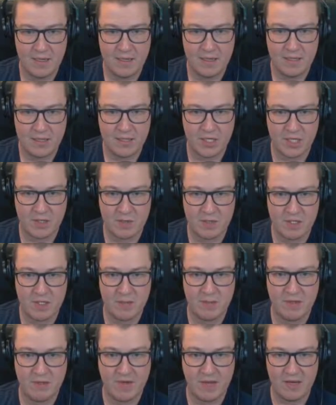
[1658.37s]
Science poster
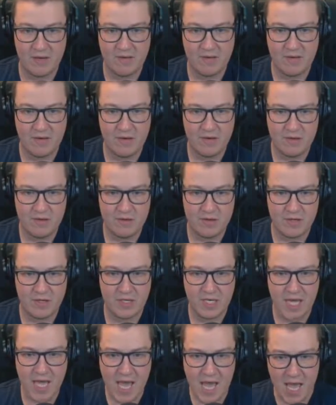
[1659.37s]
with a value of 300.
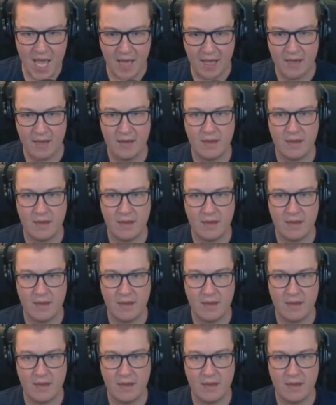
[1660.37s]
Yeah.